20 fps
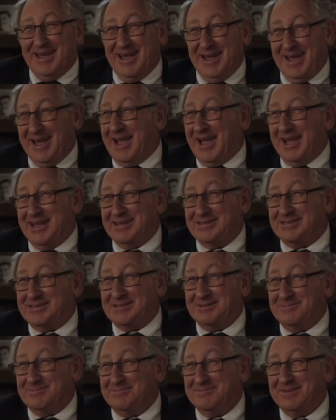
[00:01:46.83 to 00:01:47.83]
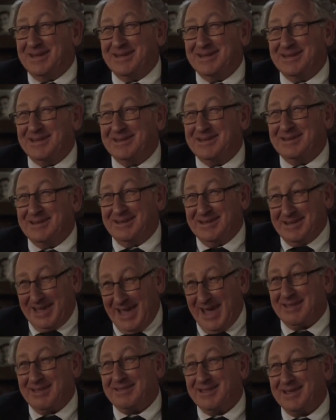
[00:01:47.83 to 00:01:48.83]
a handsome
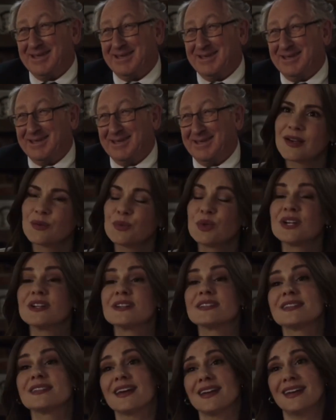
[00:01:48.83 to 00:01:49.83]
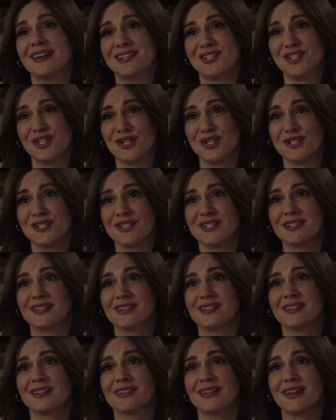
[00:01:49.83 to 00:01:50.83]
Catholic? We're a side A church.
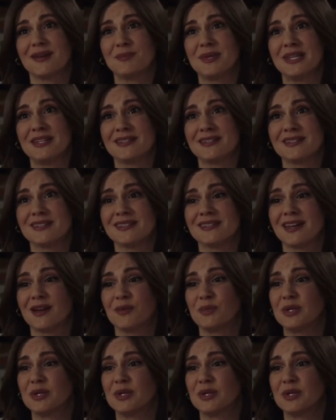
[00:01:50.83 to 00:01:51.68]
That means that we